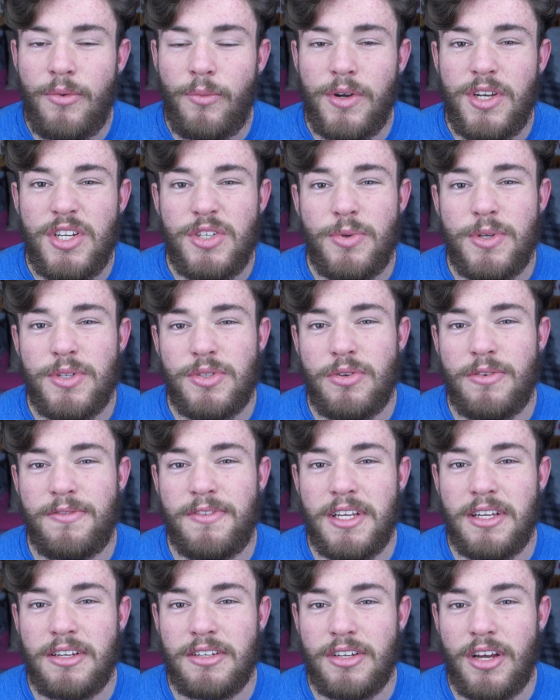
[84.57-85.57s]
When you switch to a
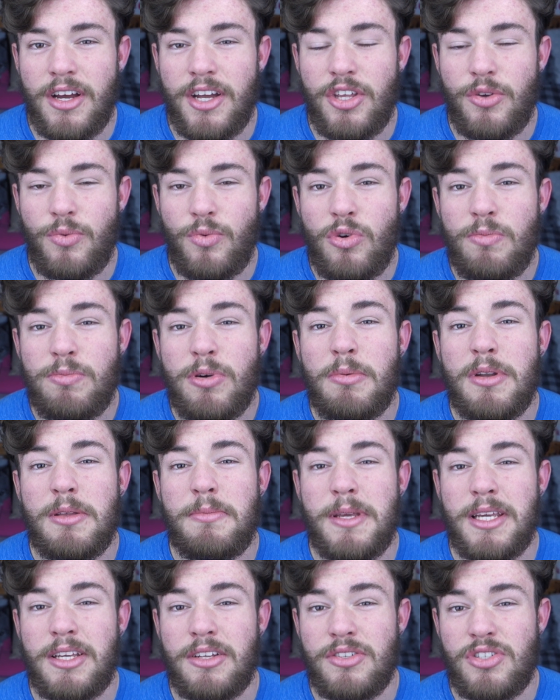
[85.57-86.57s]
vegan diet, you will probably
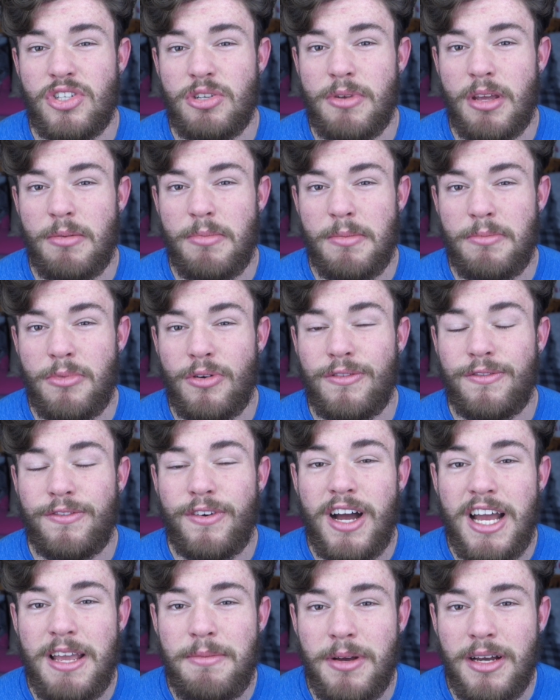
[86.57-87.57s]
be consuming a bit more
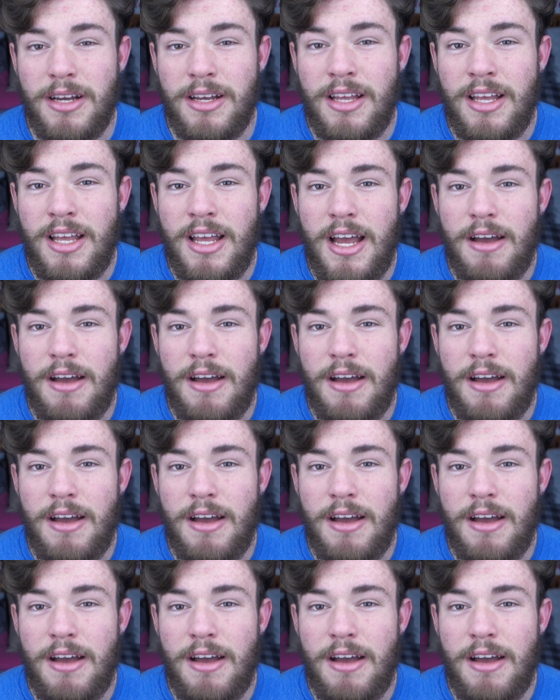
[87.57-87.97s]
fibre,